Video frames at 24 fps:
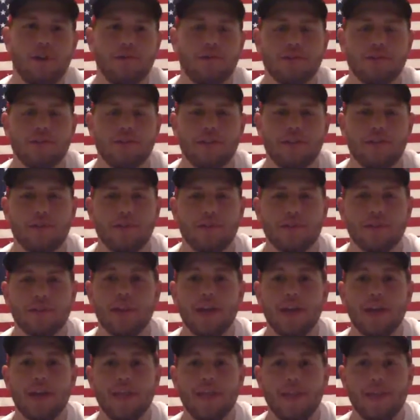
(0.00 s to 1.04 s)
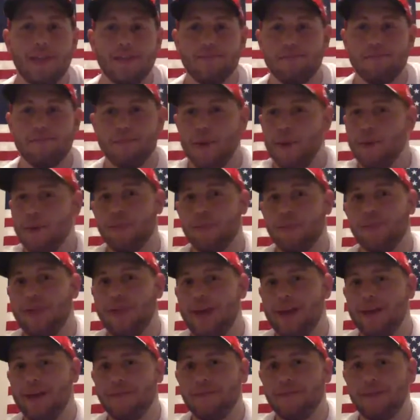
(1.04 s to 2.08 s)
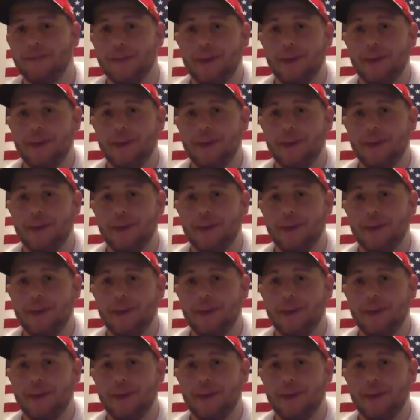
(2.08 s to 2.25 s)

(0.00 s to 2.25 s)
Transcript: receivers that have both left?